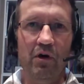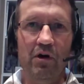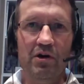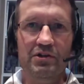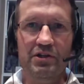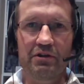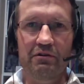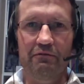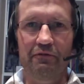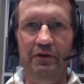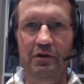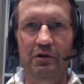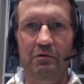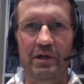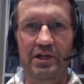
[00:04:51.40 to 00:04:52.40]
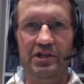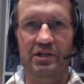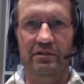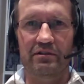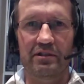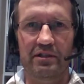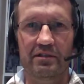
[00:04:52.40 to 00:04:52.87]
ask you a few
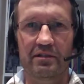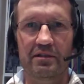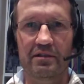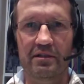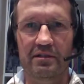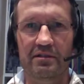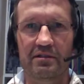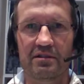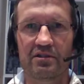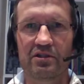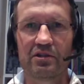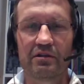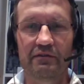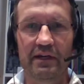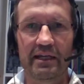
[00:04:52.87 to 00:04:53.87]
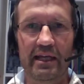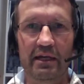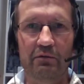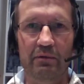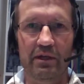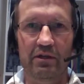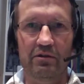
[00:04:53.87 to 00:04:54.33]
questions. It's a survey
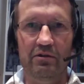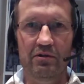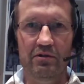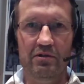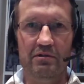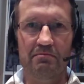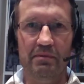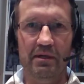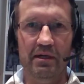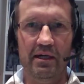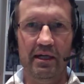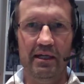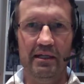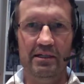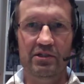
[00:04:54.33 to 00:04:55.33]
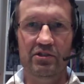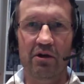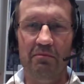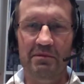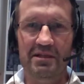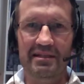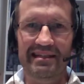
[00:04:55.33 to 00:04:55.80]
that we use by
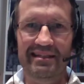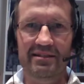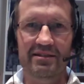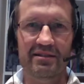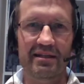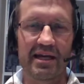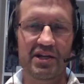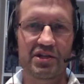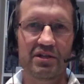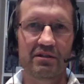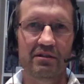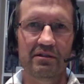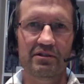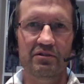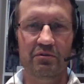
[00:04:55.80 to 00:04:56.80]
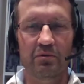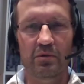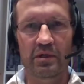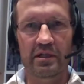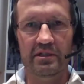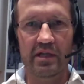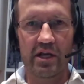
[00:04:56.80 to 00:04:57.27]
Thomas International. It's an
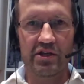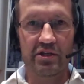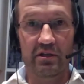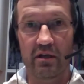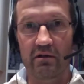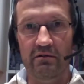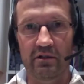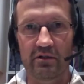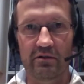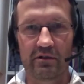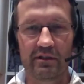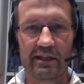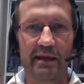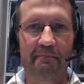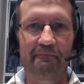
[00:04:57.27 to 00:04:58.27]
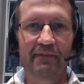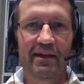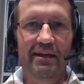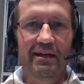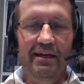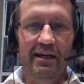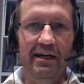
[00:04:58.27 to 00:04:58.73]
organization. Go and Google them.
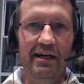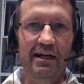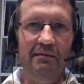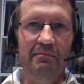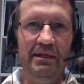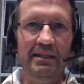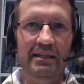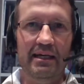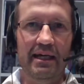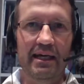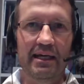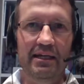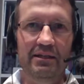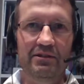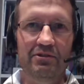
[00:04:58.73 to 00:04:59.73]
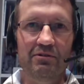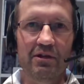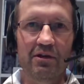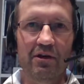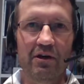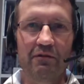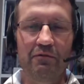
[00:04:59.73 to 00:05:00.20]
But they do
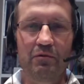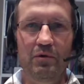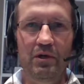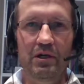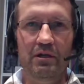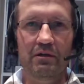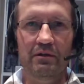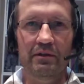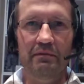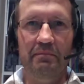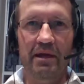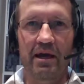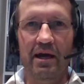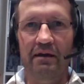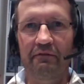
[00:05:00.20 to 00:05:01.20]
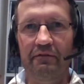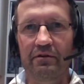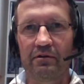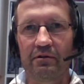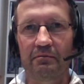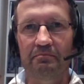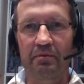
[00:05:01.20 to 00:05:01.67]
a lot of work on the
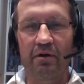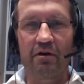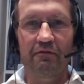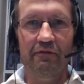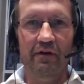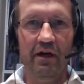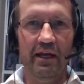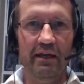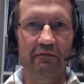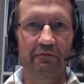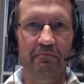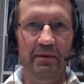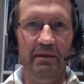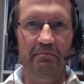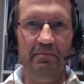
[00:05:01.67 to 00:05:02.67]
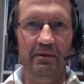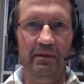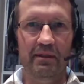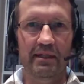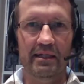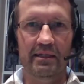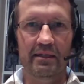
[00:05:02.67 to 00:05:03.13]
behavioral profiling of
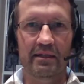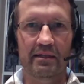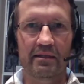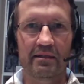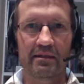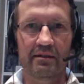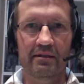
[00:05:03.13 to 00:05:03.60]
people, and